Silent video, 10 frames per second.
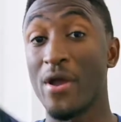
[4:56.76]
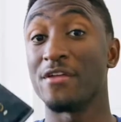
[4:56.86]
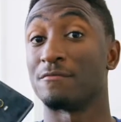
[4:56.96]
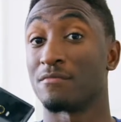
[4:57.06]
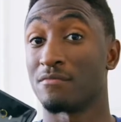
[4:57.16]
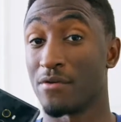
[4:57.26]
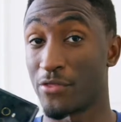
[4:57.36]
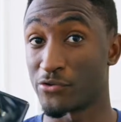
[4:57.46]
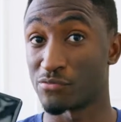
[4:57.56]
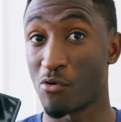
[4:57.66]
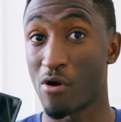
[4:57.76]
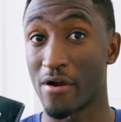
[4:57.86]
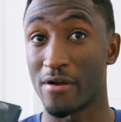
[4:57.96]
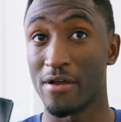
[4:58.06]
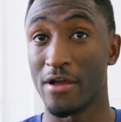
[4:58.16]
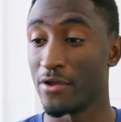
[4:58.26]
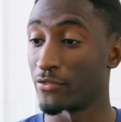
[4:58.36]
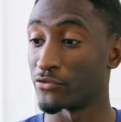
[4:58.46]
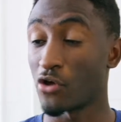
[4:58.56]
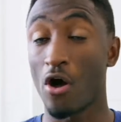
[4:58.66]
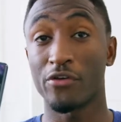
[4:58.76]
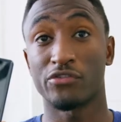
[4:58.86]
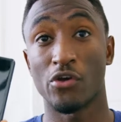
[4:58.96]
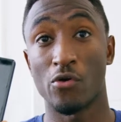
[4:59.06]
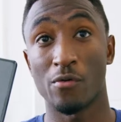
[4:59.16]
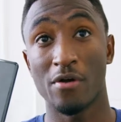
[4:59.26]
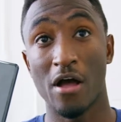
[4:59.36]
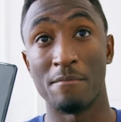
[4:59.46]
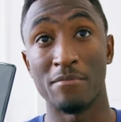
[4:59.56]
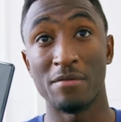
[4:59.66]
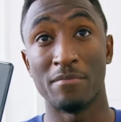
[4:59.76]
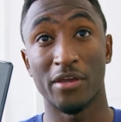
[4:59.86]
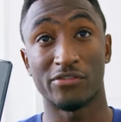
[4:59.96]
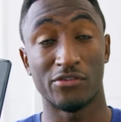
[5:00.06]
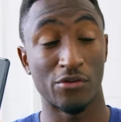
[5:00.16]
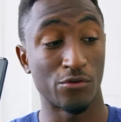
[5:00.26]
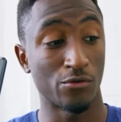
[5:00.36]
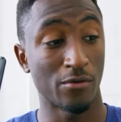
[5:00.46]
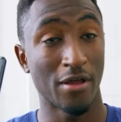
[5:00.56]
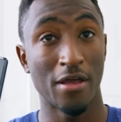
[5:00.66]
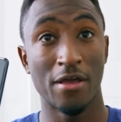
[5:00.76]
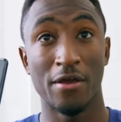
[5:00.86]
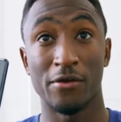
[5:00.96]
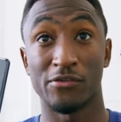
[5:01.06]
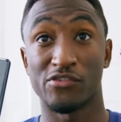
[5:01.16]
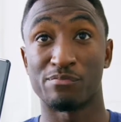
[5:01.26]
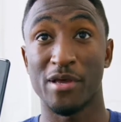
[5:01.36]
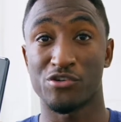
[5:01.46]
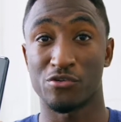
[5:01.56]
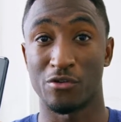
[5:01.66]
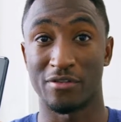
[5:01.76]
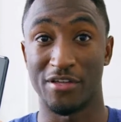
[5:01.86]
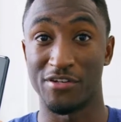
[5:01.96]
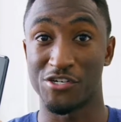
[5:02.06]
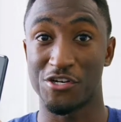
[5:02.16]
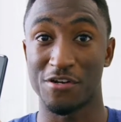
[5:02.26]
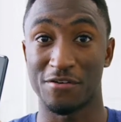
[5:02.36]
wait, there's more. There's also a Mi Mix 2 Special Edition.